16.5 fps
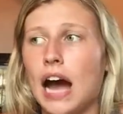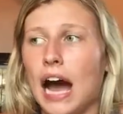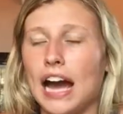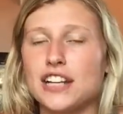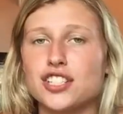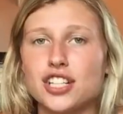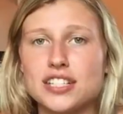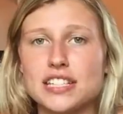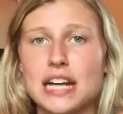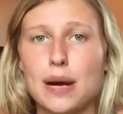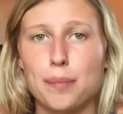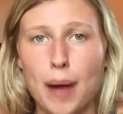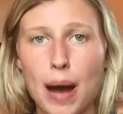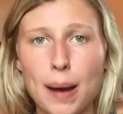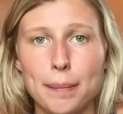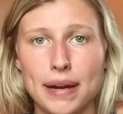I just now
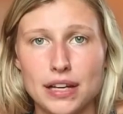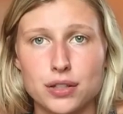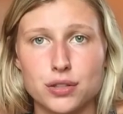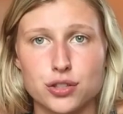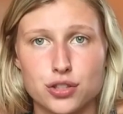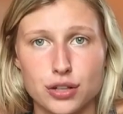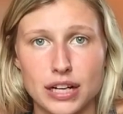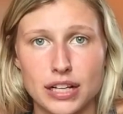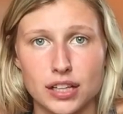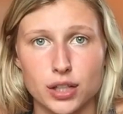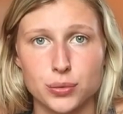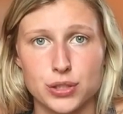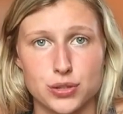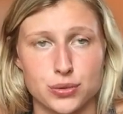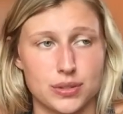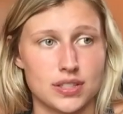bought my own trailer,
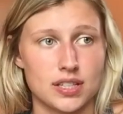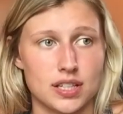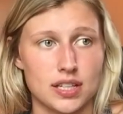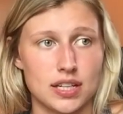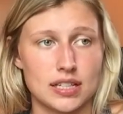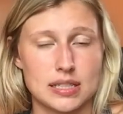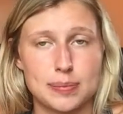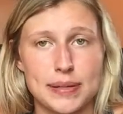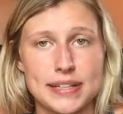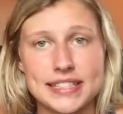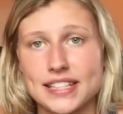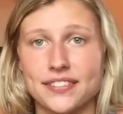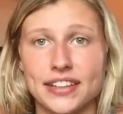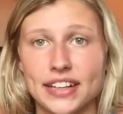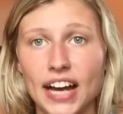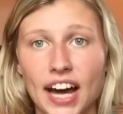which was
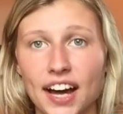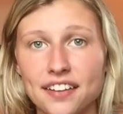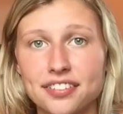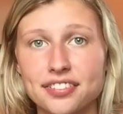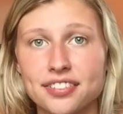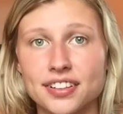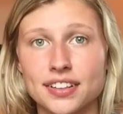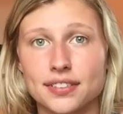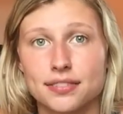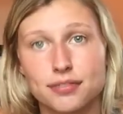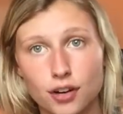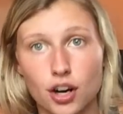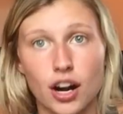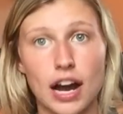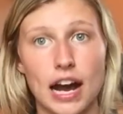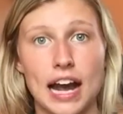expensive enough
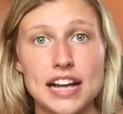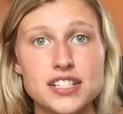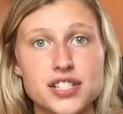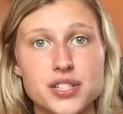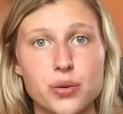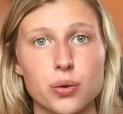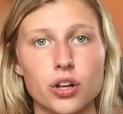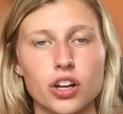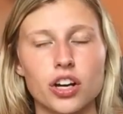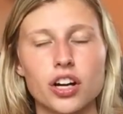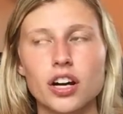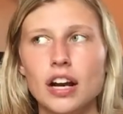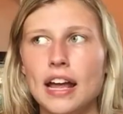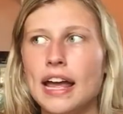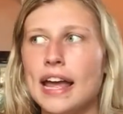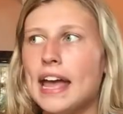for a high
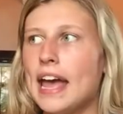schooler.